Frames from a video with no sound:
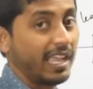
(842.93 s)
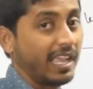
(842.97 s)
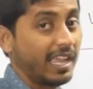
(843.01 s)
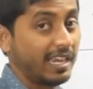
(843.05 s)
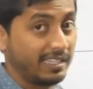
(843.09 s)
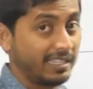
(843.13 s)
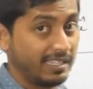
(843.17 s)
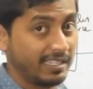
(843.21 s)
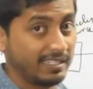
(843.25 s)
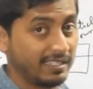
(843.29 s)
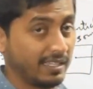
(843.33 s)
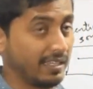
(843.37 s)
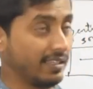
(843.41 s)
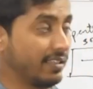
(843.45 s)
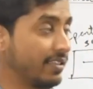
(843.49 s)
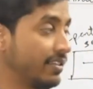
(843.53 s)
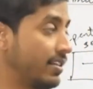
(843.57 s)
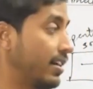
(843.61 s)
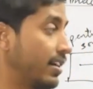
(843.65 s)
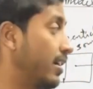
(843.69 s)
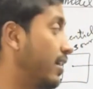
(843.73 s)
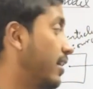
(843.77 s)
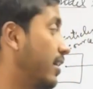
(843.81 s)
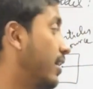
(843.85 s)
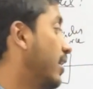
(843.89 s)
at this
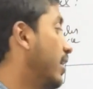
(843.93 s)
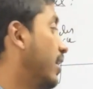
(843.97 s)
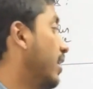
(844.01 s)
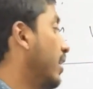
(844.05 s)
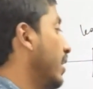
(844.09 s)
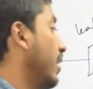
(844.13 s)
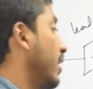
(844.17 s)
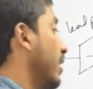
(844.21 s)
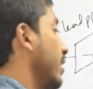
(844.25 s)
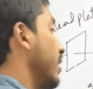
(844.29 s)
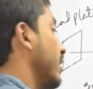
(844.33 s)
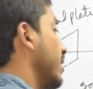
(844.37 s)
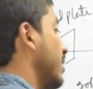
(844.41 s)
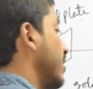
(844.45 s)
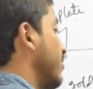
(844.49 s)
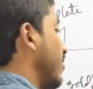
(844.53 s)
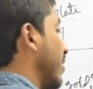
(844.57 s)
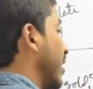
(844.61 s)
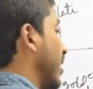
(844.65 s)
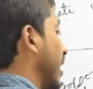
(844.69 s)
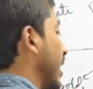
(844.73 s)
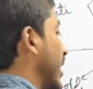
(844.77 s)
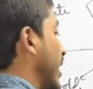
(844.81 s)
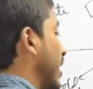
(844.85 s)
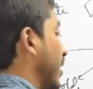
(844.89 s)
instant, this
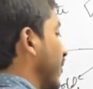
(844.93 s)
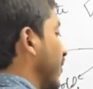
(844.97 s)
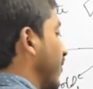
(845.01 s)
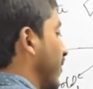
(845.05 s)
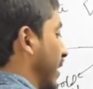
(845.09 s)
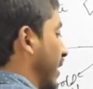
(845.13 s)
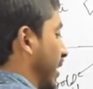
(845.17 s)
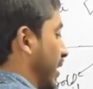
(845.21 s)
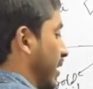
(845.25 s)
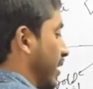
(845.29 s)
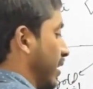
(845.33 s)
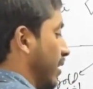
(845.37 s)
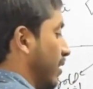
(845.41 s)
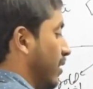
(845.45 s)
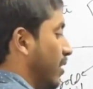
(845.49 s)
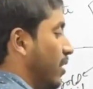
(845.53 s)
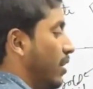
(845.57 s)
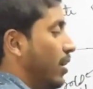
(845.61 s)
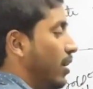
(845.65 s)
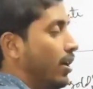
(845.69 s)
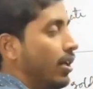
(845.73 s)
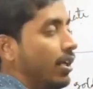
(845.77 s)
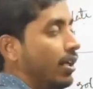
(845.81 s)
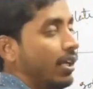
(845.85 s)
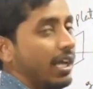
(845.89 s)
will get deflected.
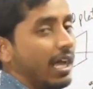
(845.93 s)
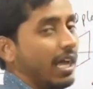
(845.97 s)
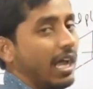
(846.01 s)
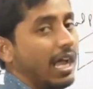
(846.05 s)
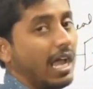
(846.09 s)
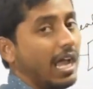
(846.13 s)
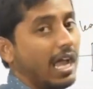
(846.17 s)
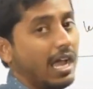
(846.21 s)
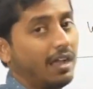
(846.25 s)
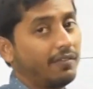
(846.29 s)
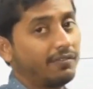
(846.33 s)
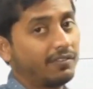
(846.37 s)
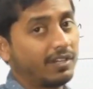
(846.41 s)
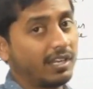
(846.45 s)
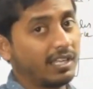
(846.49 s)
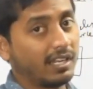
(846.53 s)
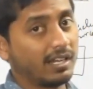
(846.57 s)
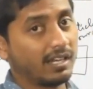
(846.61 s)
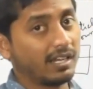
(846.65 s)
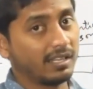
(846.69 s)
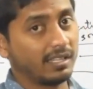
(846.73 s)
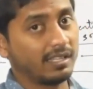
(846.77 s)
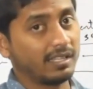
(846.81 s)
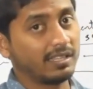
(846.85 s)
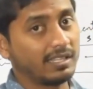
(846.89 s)

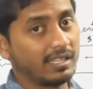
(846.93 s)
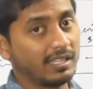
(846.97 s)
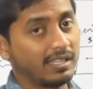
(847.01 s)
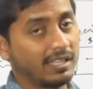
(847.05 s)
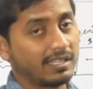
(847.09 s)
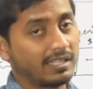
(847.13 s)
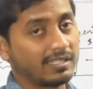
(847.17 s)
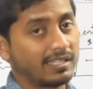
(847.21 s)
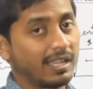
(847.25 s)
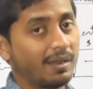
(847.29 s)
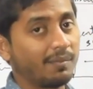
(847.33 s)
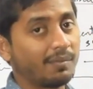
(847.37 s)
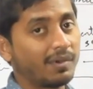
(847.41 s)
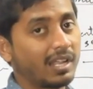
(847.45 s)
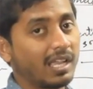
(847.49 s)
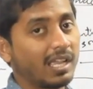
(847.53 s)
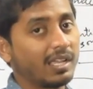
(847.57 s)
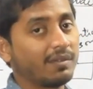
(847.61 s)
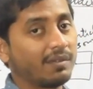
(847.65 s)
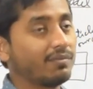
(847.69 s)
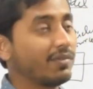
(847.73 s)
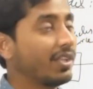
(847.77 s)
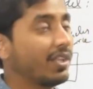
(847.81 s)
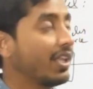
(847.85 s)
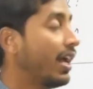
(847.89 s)
After some
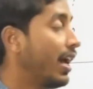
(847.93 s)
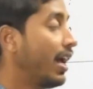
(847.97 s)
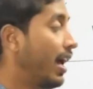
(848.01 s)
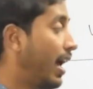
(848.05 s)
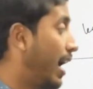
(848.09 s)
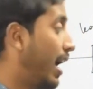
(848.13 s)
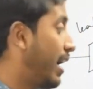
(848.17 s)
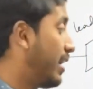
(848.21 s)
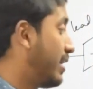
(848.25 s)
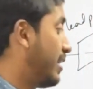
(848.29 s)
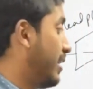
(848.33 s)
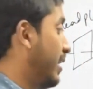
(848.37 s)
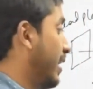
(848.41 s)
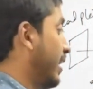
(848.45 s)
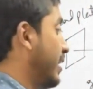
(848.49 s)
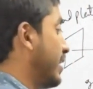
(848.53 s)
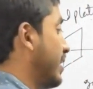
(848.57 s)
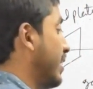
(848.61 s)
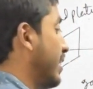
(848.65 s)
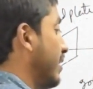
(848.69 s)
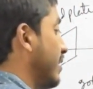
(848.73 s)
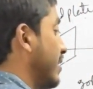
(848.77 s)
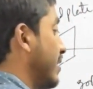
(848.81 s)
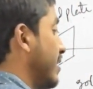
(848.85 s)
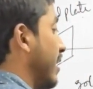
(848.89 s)
time, at
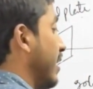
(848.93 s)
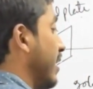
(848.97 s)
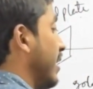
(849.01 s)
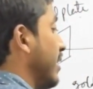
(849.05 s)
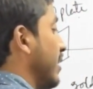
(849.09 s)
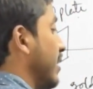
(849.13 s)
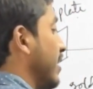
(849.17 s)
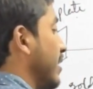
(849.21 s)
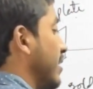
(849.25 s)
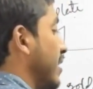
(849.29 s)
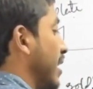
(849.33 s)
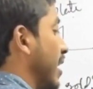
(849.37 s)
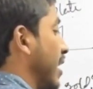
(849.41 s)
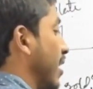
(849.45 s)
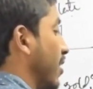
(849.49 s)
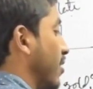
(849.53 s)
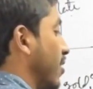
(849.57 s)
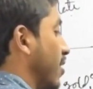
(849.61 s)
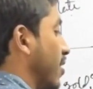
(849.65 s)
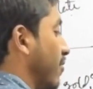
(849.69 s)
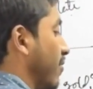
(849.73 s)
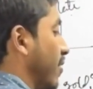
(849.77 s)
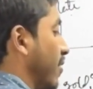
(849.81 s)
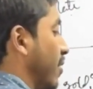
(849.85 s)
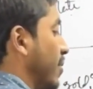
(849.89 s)
next instant, this
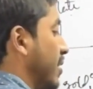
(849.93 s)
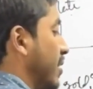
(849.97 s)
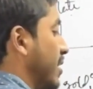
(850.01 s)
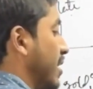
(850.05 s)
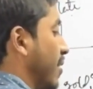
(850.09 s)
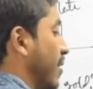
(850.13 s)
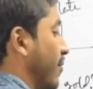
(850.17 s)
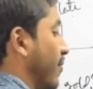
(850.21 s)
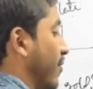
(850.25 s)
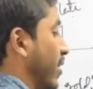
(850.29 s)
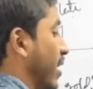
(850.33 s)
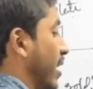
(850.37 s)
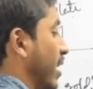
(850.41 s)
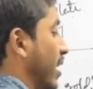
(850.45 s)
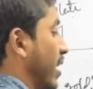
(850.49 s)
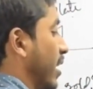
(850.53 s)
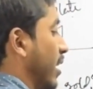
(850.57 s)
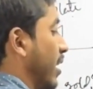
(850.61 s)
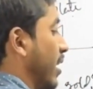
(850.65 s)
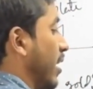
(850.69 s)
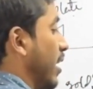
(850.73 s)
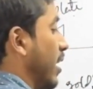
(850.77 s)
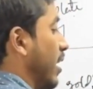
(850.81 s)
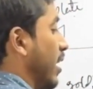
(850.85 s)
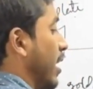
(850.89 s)
electron will be somewhere
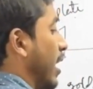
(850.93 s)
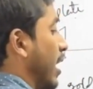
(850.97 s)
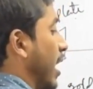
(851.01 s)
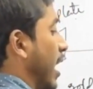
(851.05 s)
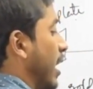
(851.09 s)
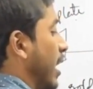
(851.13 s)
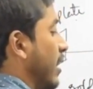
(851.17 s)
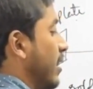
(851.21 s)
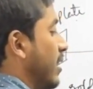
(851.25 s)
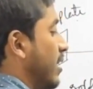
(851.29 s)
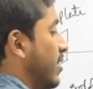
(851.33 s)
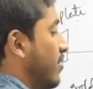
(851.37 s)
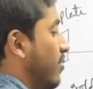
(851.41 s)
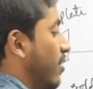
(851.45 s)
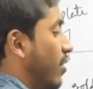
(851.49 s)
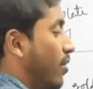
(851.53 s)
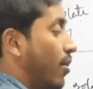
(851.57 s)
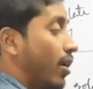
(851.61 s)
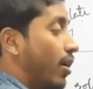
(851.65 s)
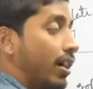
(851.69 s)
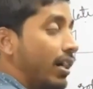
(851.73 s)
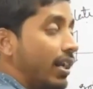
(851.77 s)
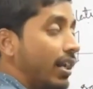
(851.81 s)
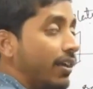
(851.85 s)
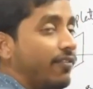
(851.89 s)
here, and this will
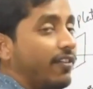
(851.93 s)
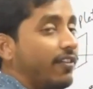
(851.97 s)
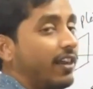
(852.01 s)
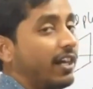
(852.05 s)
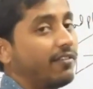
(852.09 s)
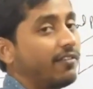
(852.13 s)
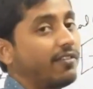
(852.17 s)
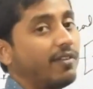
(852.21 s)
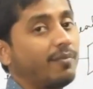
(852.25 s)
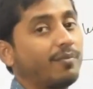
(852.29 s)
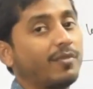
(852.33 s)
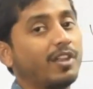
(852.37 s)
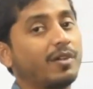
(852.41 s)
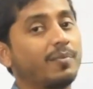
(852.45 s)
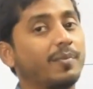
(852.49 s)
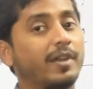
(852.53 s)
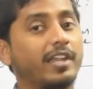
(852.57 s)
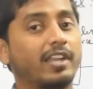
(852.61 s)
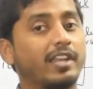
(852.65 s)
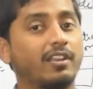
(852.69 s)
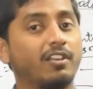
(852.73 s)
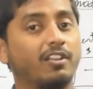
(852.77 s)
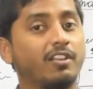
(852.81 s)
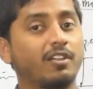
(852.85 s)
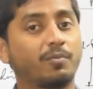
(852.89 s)
not deflect from that
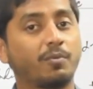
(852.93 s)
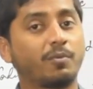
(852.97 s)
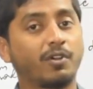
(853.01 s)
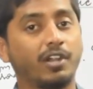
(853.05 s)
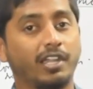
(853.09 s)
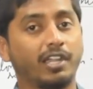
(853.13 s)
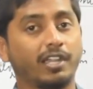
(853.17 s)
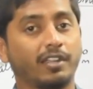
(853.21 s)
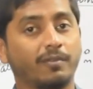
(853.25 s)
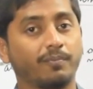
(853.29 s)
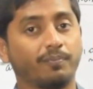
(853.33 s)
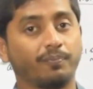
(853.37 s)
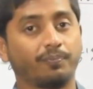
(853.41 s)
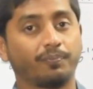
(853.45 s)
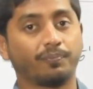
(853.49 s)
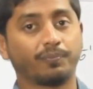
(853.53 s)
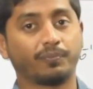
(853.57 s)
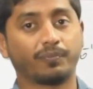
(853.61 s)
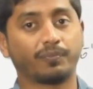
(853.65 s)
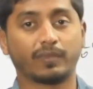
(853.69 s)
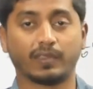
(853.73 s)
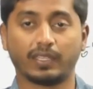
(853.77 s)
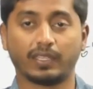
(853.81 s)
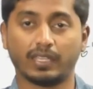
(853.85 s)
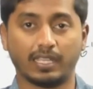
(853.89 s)
particular point.
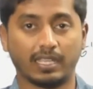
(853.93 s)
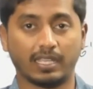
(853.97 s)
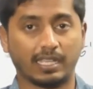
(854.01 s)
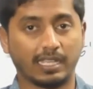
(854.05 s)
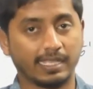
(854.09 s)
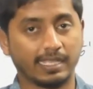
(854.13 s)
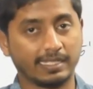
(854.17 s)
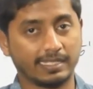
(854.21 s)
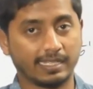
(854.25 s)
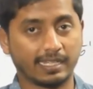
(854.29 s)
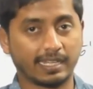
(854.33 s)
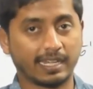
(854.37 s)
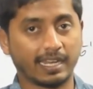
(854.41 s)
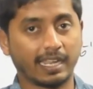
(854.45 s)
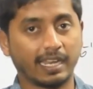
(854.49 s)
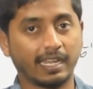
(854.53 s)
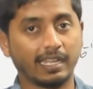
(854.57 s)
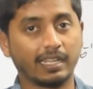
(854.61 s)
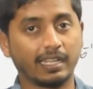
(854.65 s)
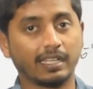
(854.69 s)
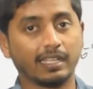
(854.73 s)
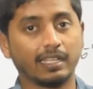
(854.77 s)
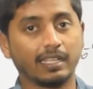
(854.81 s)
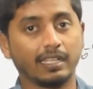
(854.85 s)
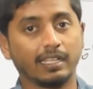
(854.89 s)
Is it
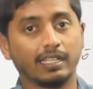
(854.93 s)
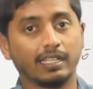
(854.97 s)
right?